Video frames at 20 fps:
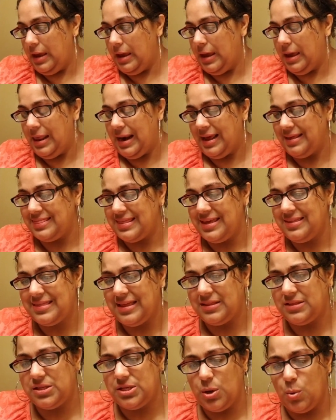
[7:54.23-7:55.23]
I think
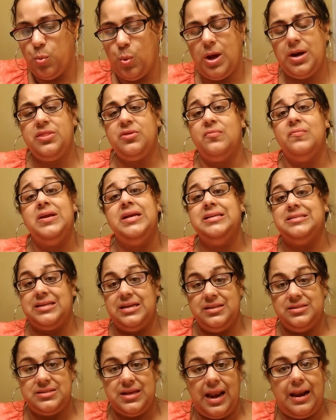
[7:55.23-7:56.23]
that one of the
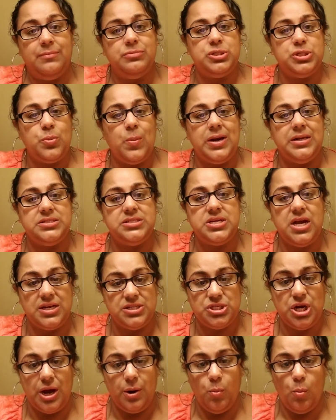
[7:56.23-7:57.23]
reasons, and I just want to
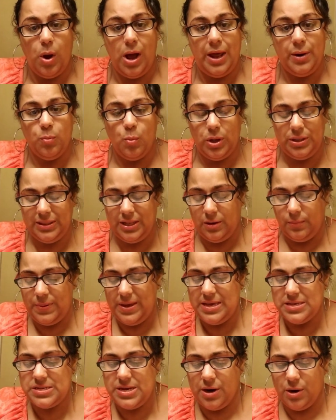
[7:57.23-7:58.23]
touch on one little
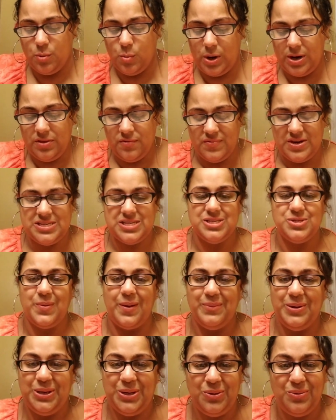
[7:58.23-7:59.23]
piece here, one of the reasons
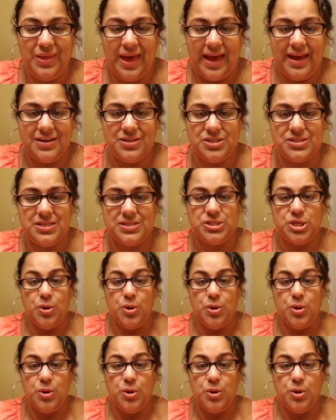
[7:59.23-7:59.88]
why we do that just as